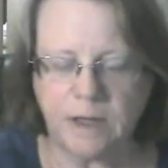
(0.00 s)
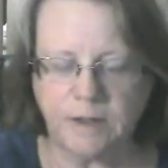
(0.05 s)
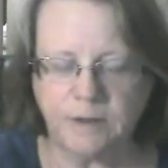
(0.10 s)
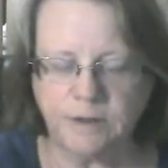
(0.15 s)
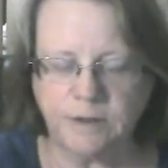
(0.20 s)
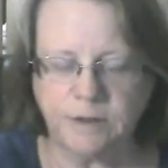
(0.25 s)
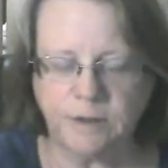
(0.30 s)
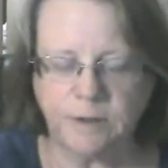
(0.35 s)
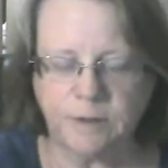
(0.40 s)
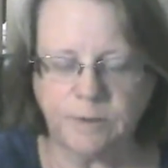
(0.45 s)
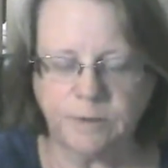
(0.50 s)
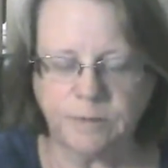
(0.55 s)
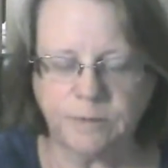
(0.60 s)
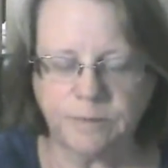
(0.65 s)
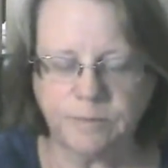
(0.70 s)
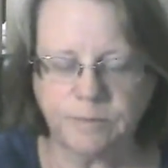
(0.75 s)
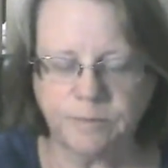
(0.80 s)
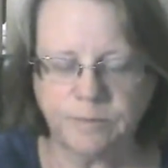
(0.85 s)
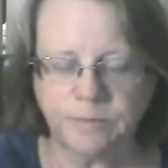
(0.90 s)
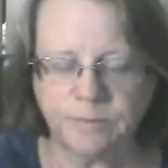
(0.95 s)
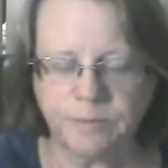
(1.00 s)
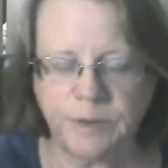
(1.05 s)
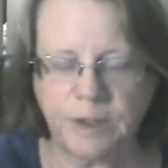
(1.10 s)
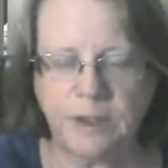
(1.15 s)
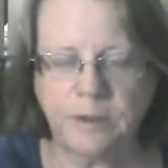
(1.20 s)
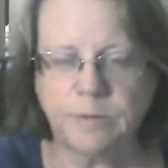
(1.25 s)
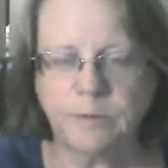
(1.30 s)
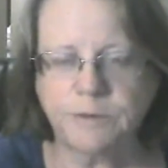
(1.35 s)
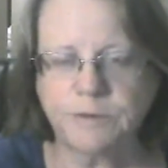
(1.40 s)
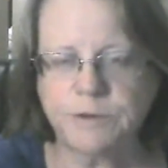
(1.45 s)
you know,
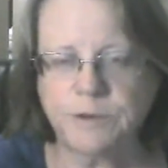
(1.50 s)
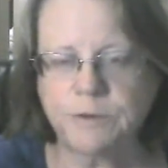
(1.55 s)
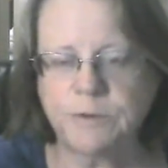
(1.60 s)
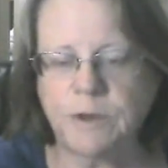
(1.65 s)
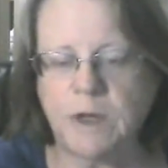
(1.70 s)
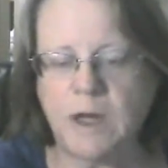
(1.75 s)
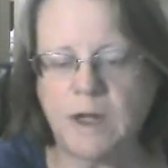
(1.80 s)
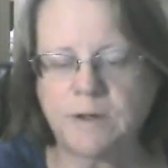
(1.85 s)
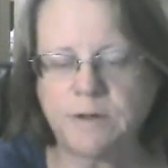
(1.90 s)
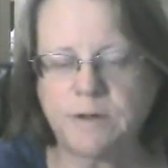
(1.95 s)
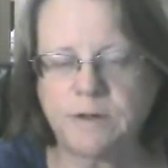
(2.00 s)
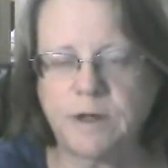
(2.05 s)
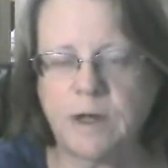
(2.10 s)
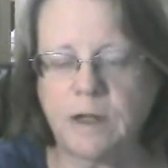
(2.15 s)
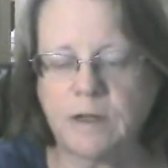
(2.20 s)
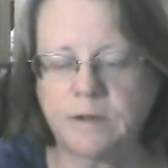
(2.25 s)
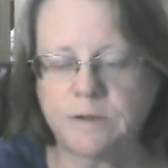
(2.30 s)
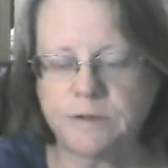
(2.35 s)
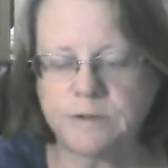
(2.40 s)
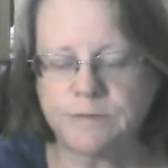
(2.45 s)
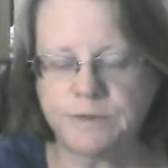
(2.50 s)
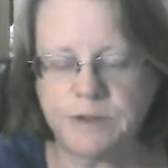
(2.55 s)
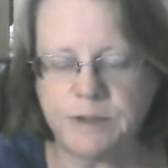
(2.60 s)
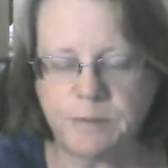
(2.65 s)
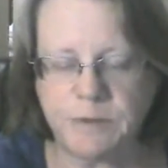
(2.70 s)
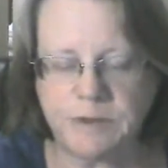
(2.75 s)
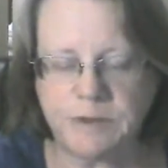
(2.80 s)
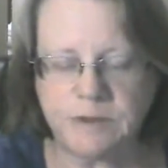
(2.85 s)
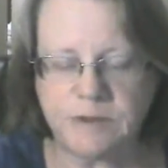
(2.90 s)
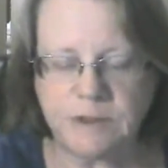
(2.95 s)
equal to $100 of
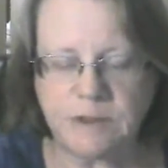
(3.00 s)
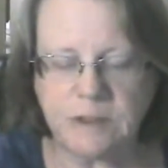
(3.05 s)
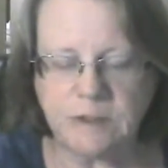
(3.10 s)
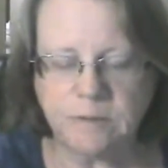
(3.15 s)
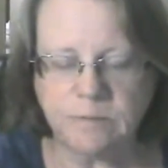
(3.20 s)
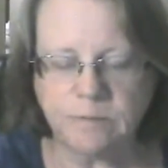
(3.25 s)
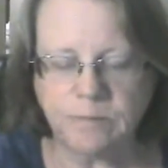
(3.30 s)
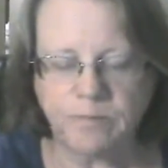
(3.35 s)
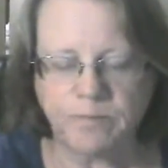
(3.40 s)
TBC.